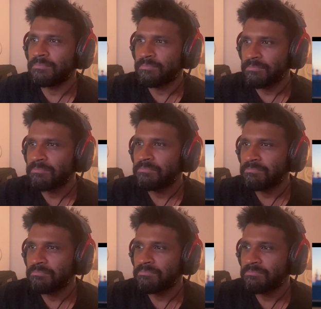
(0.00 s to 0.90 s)

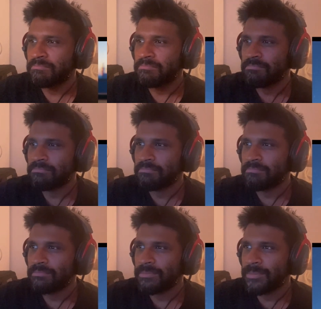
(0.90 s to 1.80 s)

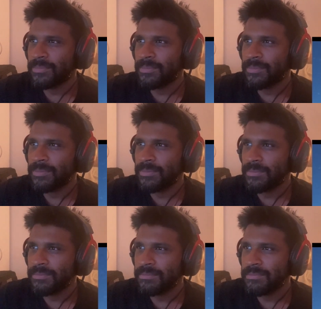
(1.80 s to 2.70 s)

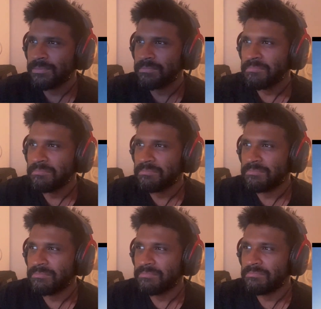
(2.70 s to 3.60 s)

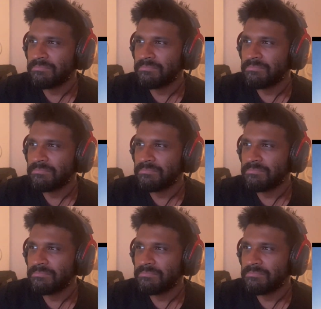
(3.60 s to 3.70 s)
[no speech]